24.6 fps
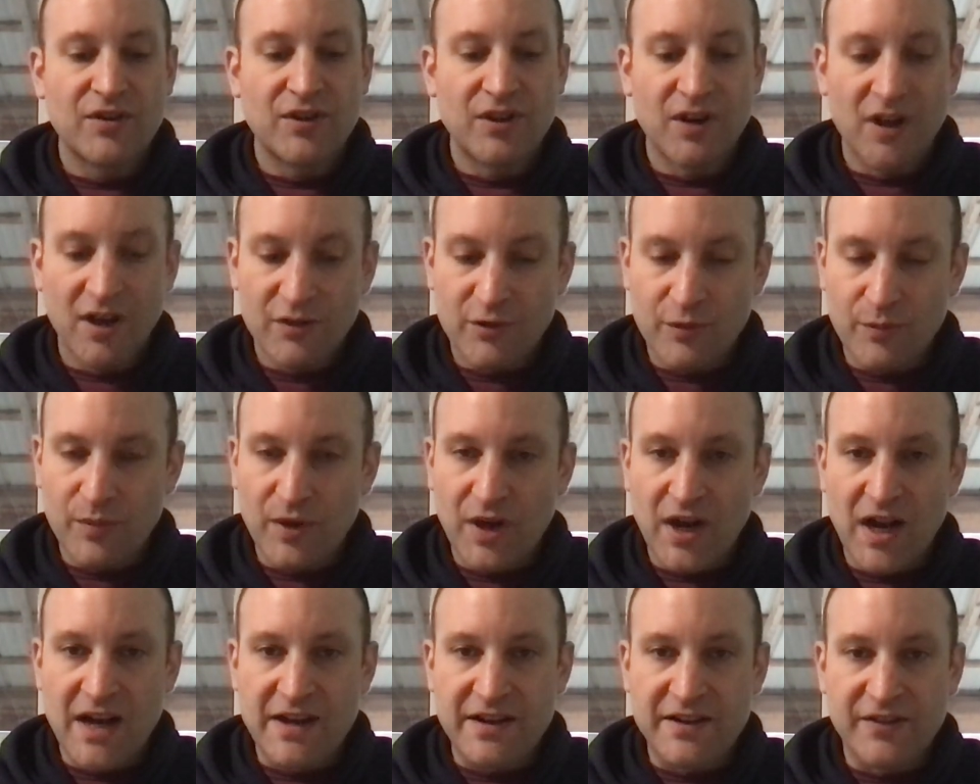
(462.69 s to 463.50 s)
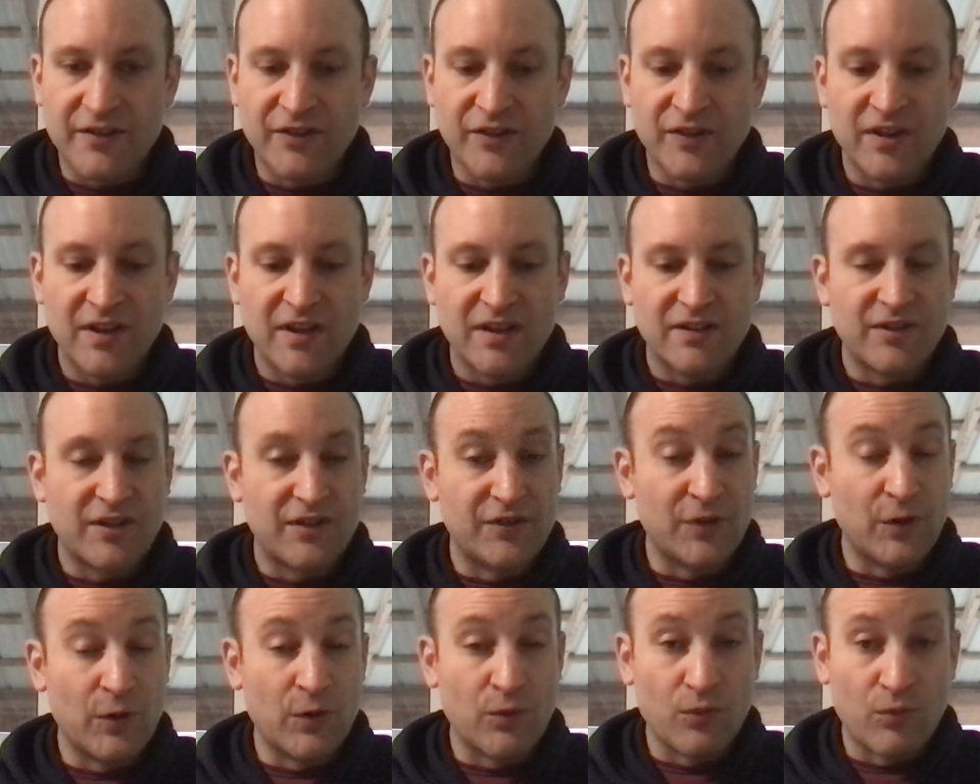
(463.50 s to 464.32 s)
other bodies that
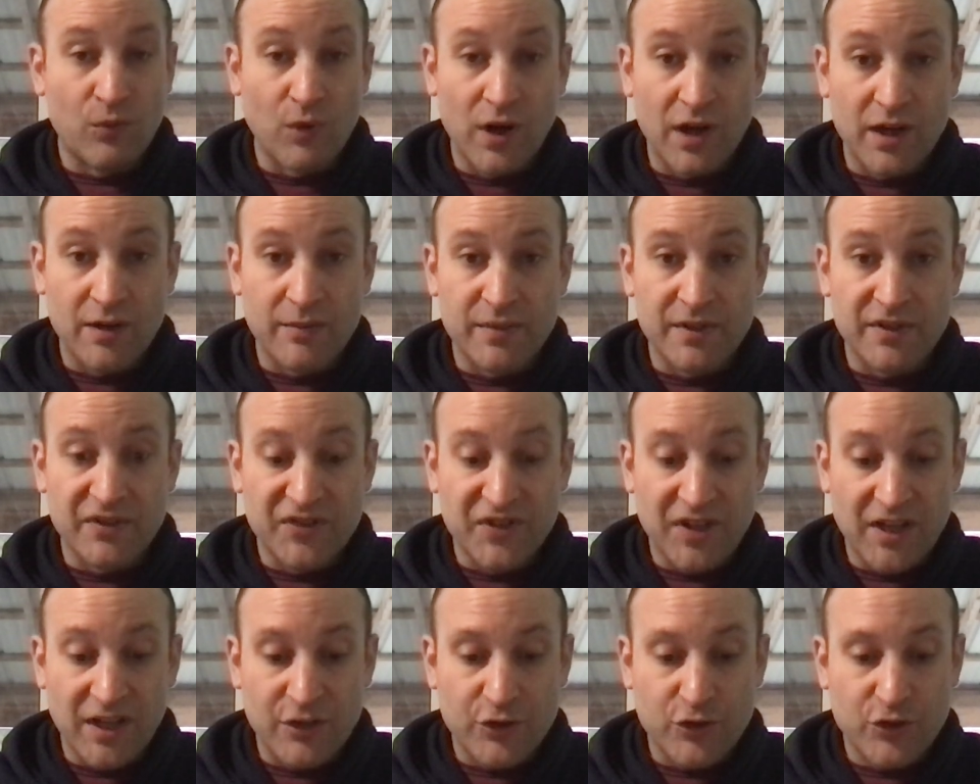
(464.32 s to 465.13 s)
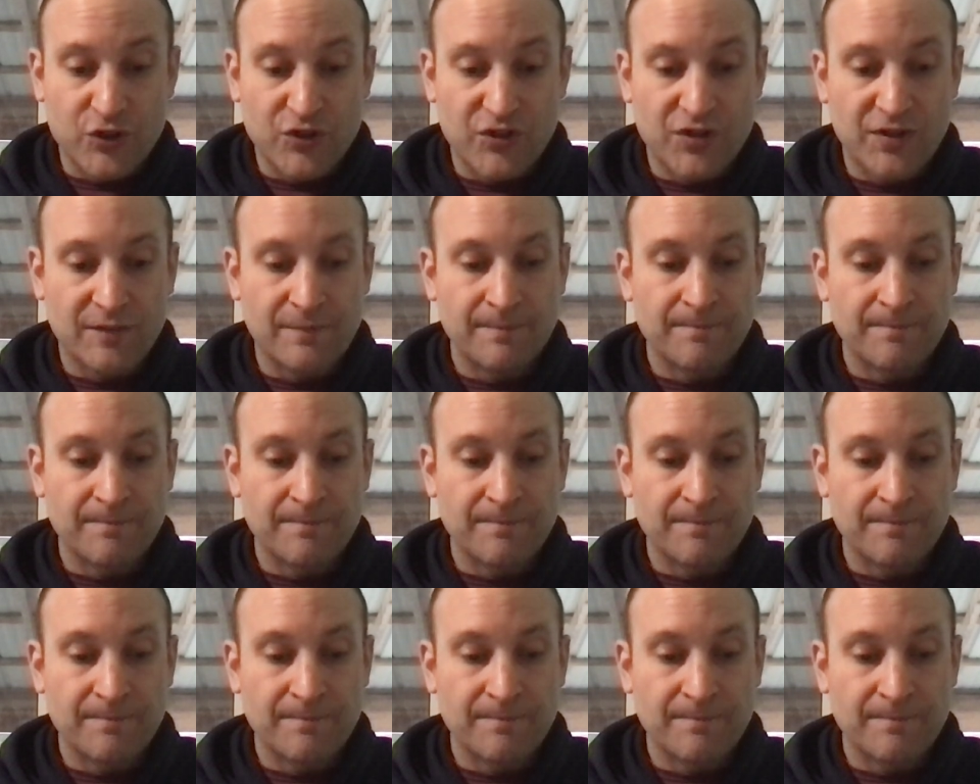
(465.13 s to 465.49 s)
don't want to be touched.